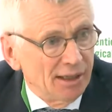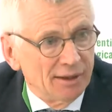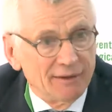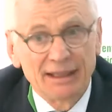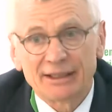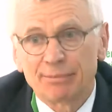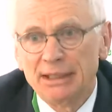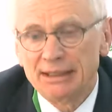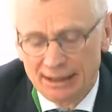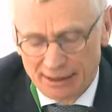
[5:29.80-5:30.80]
This
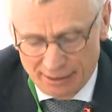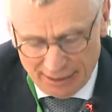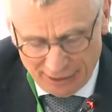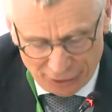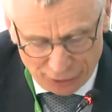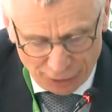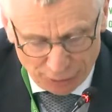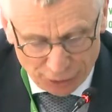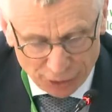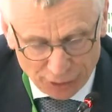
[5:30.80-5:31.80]
meeting is due
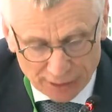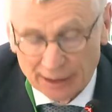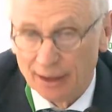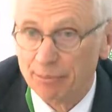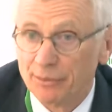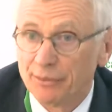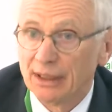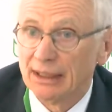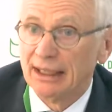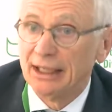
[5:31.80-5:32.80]
to
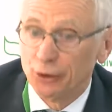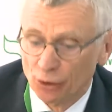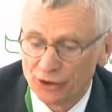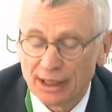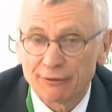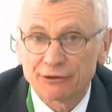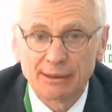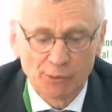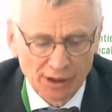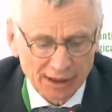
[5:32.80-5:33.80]
endorse that
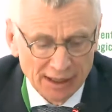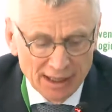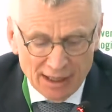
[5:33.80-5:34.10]
framework